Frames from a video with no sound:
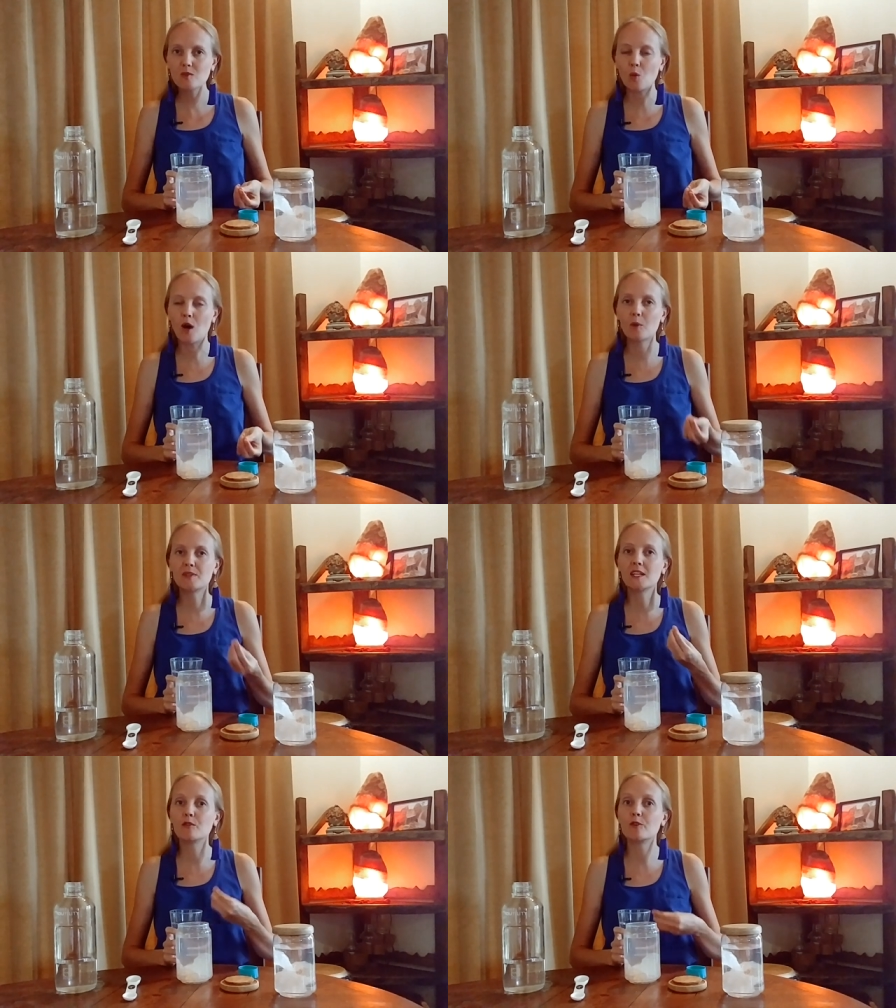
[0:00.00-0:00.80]
it will help
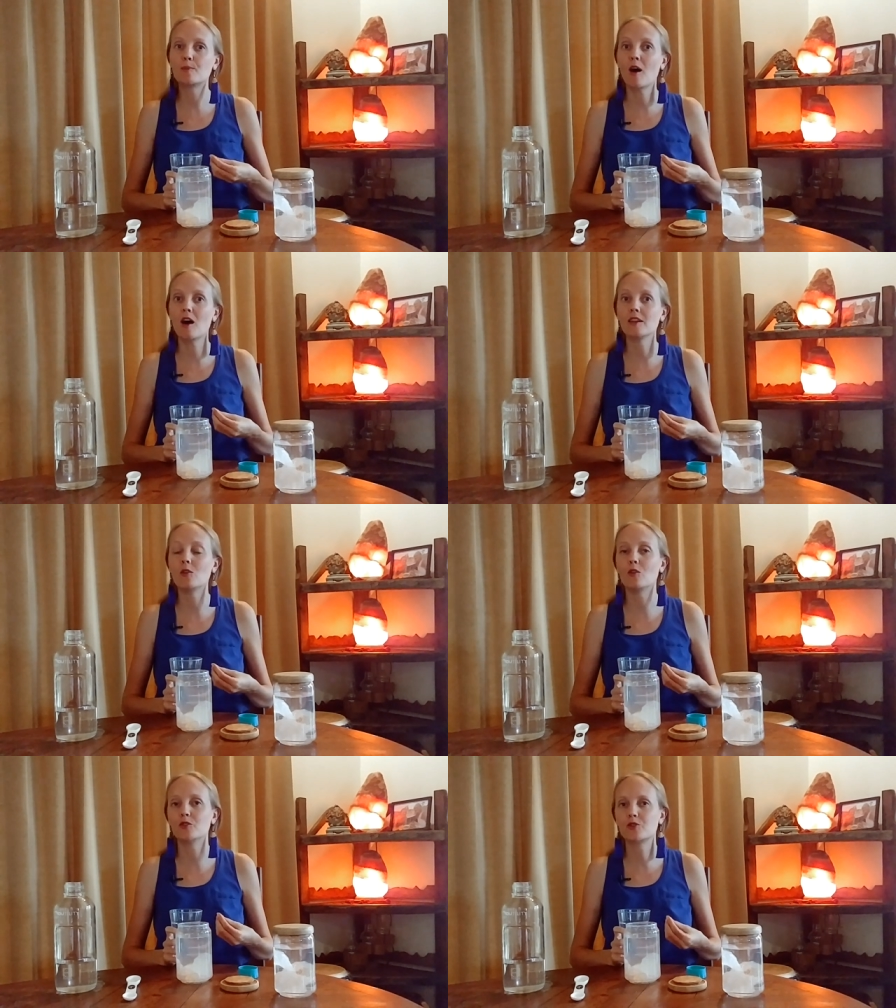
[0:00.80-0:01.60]
to give your body
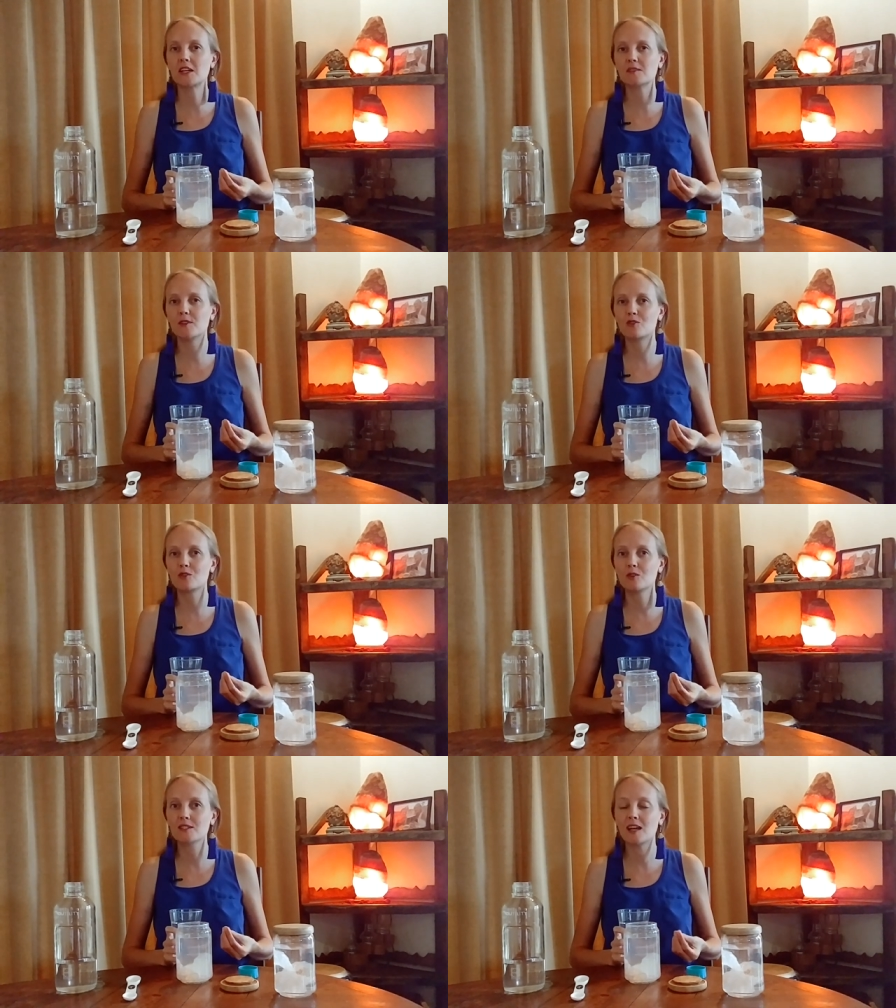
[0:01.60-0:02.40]
all the trace
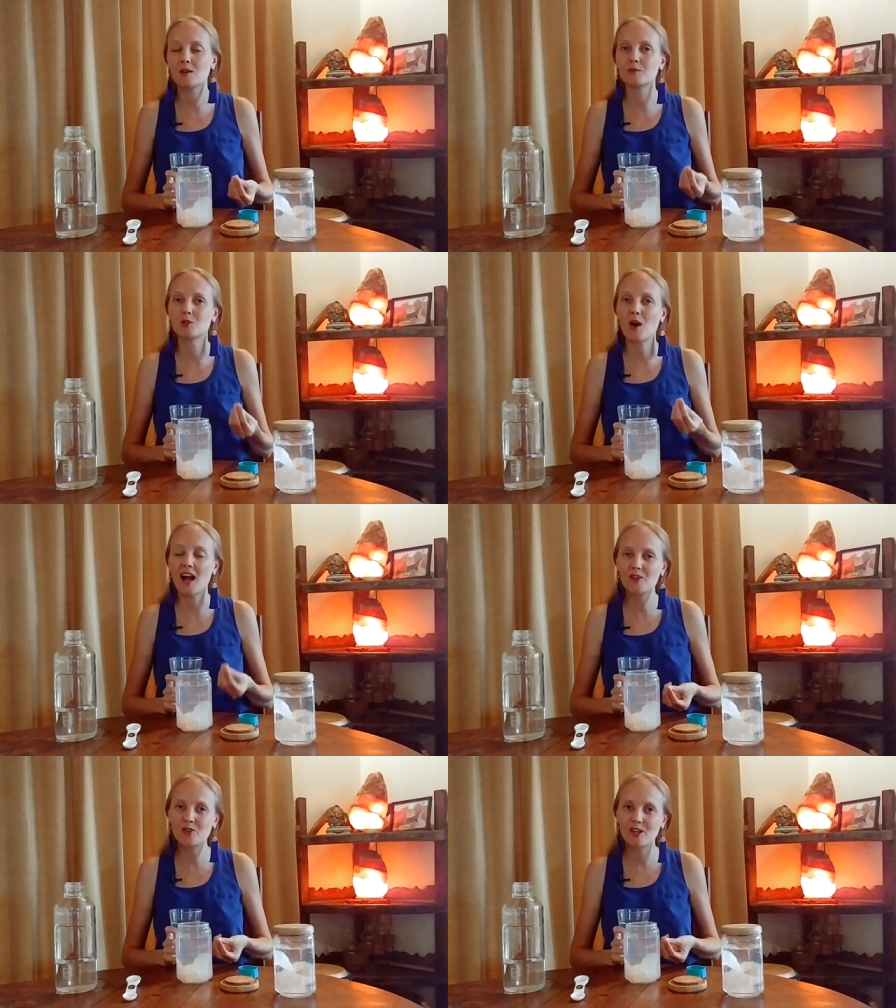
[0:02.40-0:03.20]
minerals, helps to
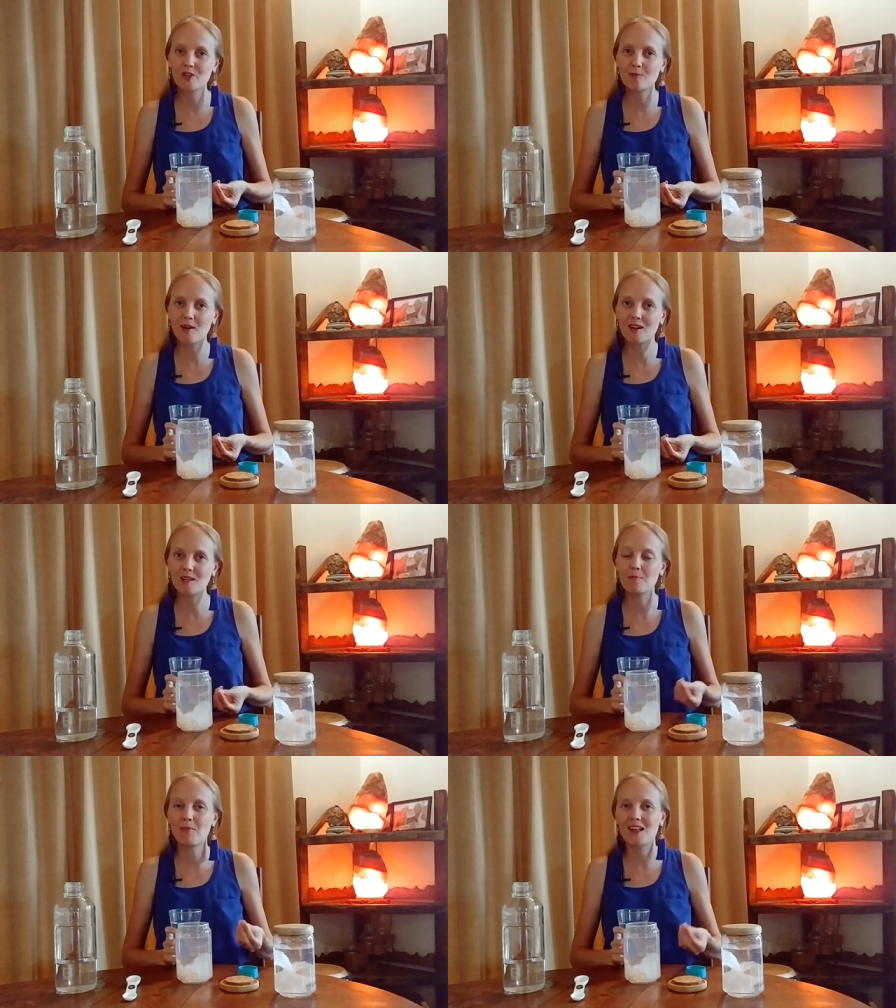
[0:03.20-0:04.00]
hydrate your
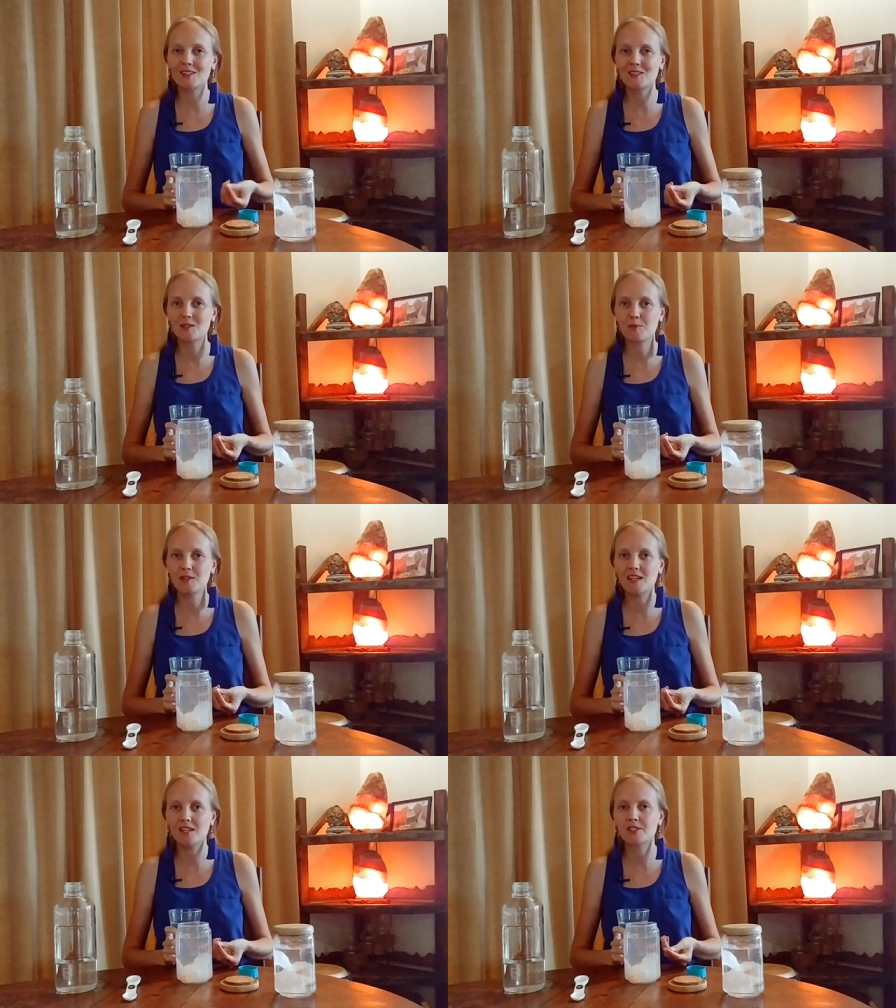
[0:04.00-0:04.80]
body, balance the
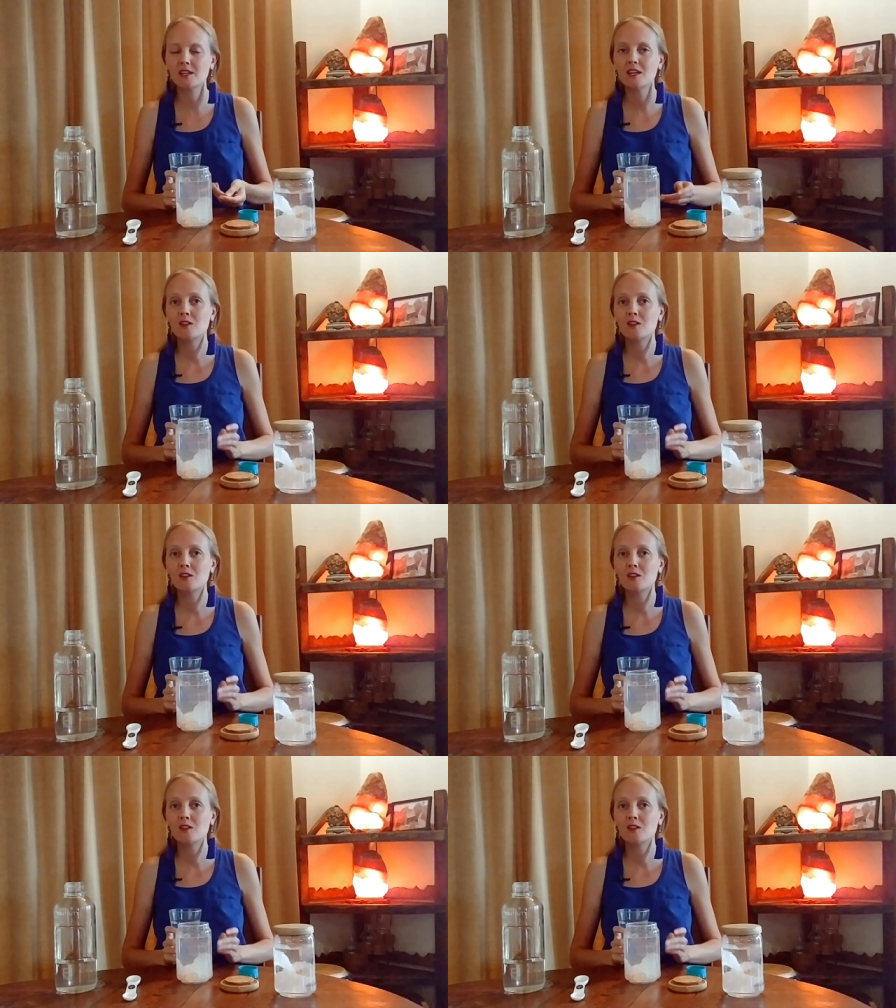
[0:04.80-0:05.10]
pH.